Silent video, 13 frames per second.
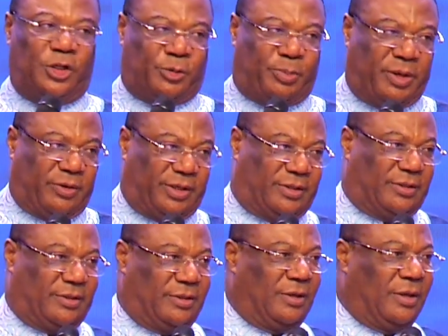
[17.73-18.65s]
Spirit.
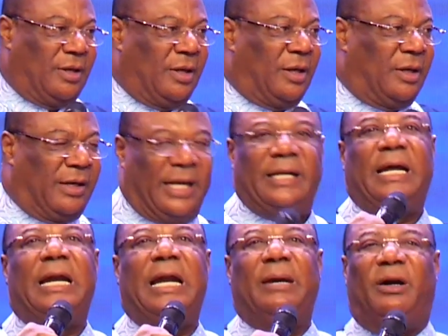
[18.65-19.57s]
In
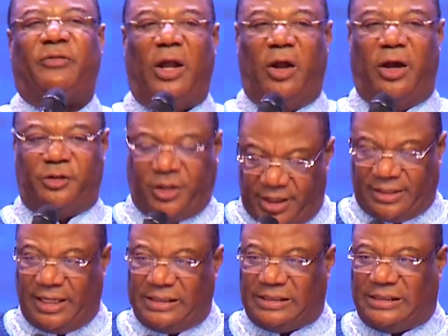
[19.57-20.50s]
the name of the Lord
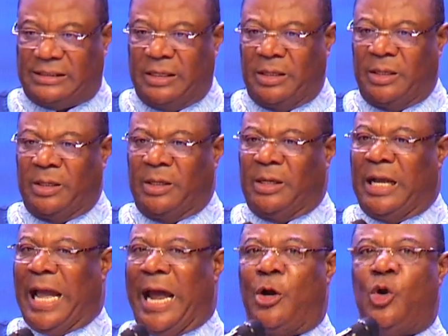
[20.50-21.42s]
Jesus.
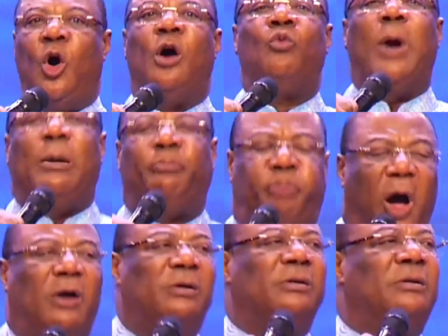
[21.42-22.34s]
And no
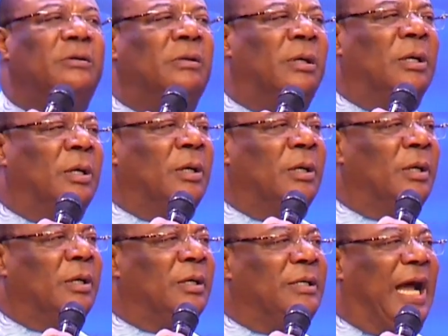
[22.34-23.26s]
weapon
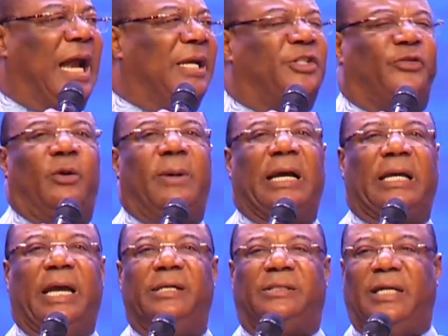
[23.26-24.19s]
that is formed
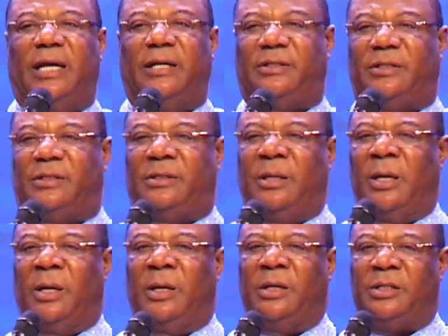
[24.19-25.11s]
against us
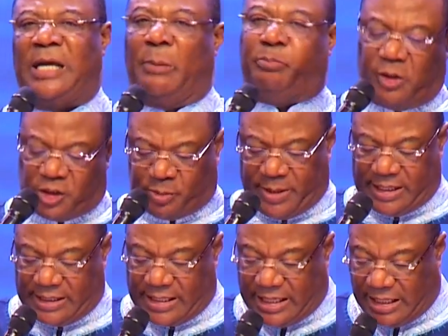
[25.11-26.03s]
shall prosper
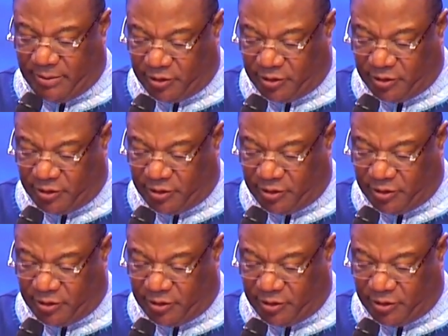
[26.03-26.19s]
in the name of